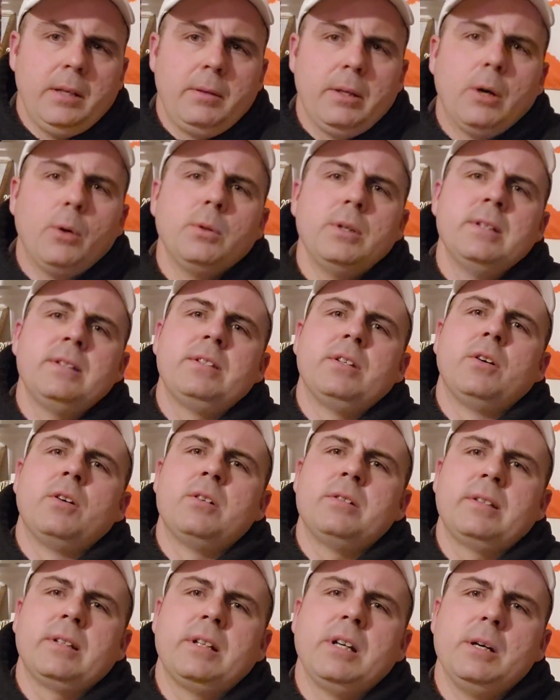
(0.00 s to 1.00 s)
Golden
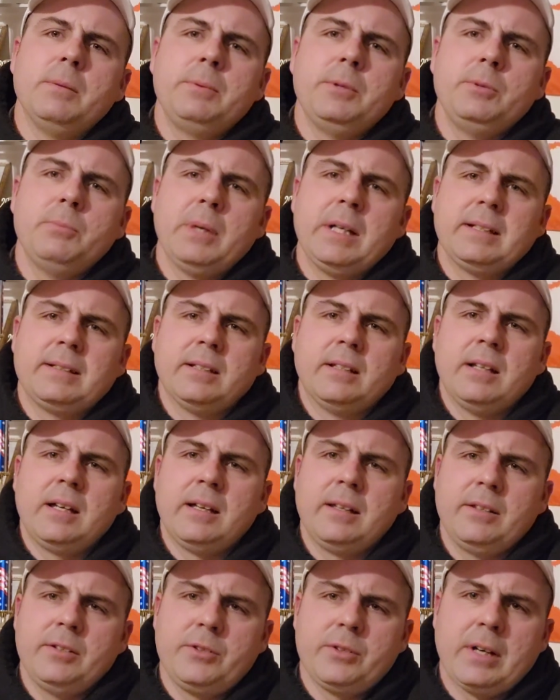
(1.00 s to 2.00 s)
Star is the company who makes a
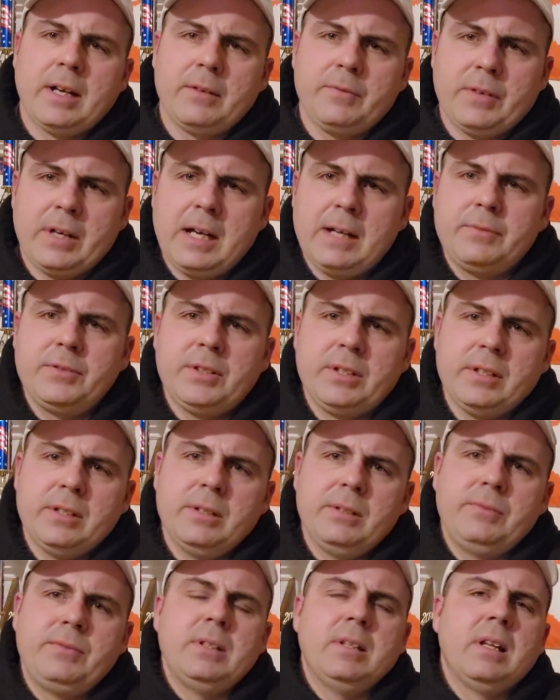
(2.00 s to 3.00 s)
lot of the Tri-5
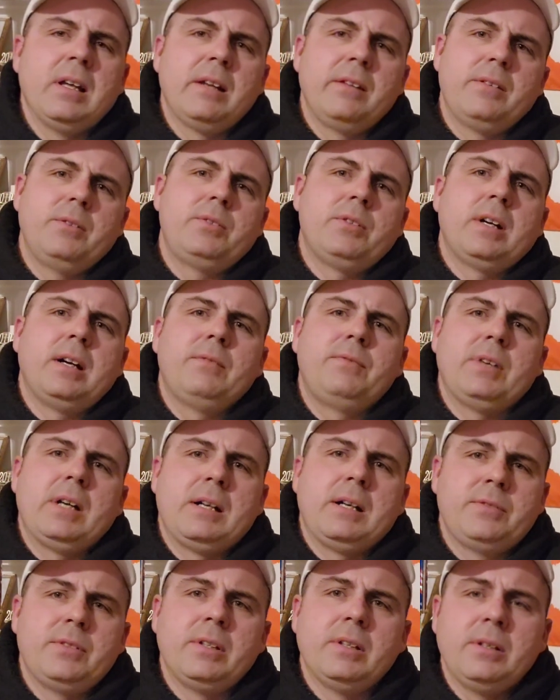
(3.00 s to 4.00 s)
stuff, and a lot of their
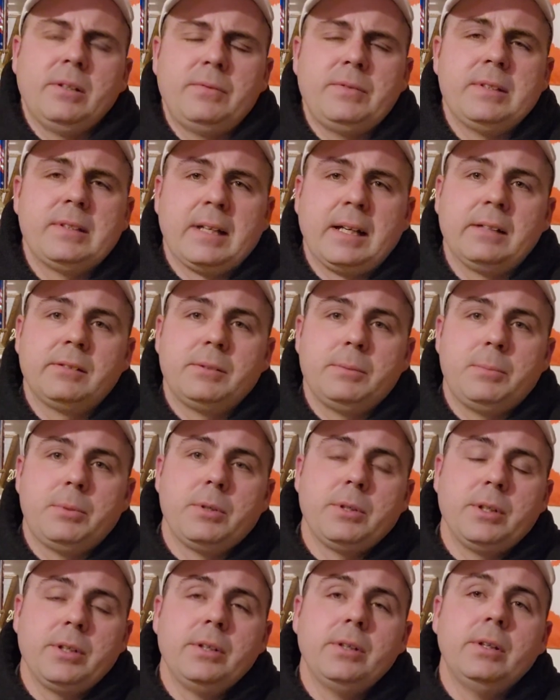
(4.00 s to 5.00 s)
Tri-5 stuff is actually
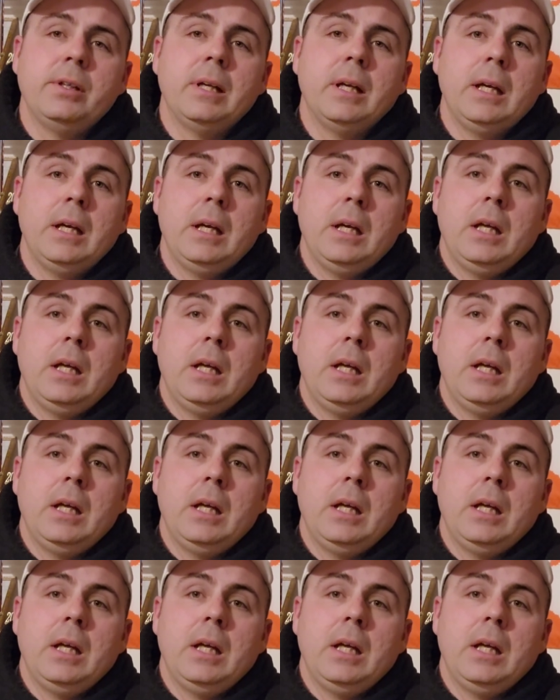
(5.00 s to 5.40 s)
pretty good.